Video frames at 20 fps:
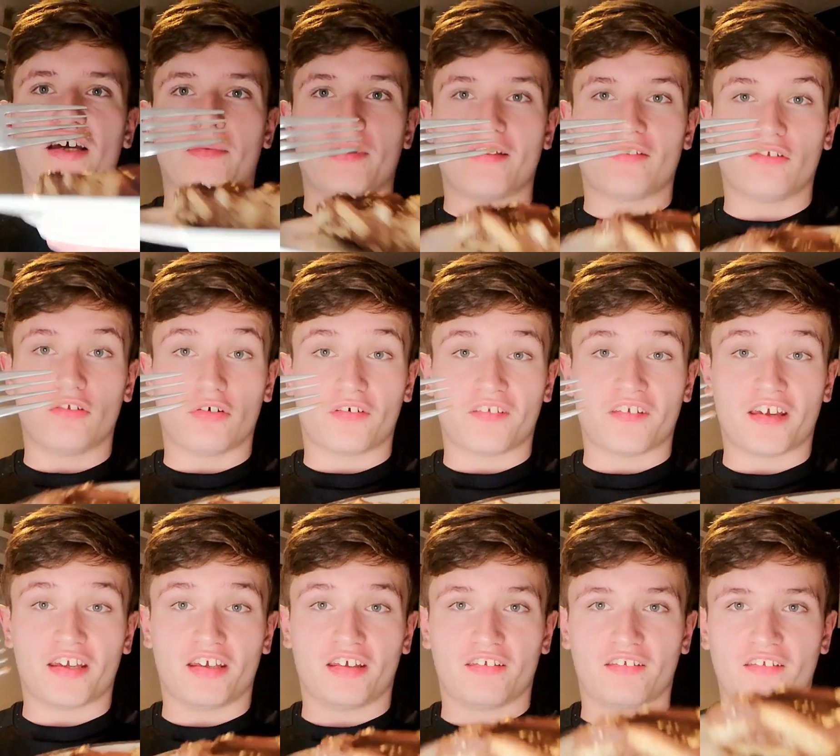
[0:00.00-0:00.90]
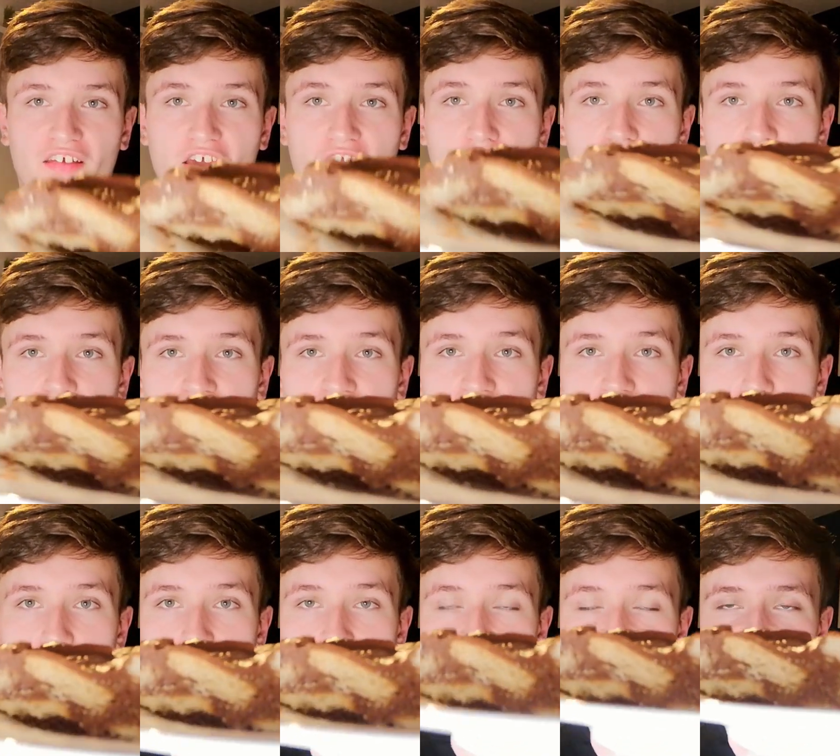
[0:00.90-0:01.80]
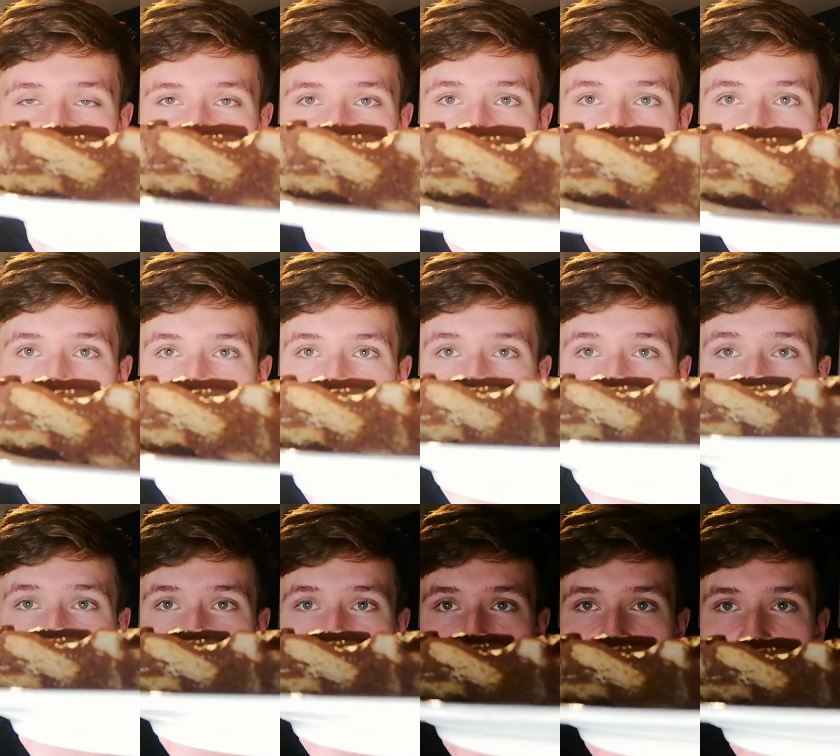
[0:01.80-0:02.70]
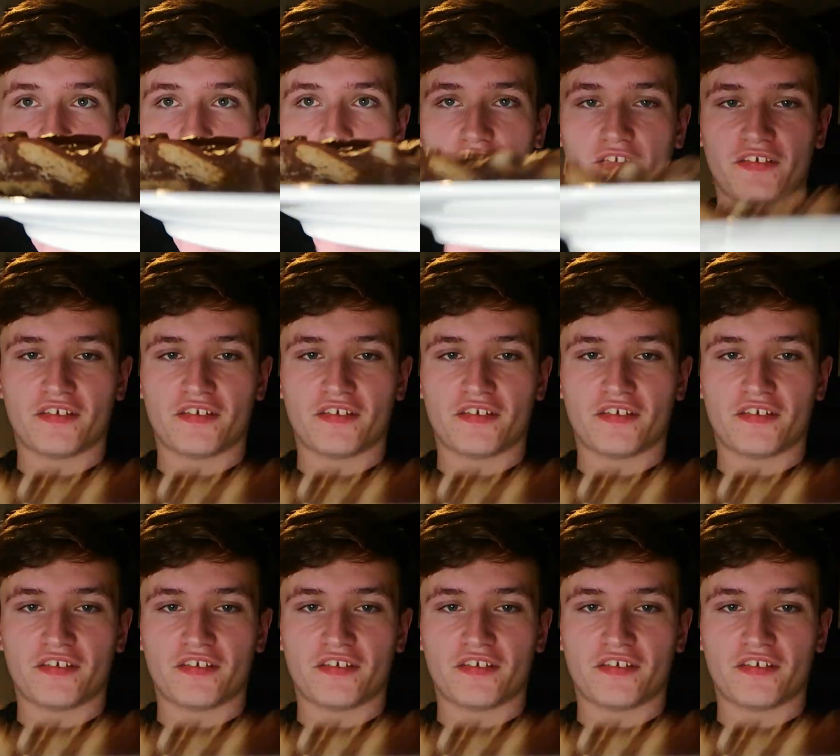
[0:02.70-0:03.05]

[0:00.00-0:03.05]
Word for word: here's what it looks like. So I've got this like rich tea biscuit in the middle,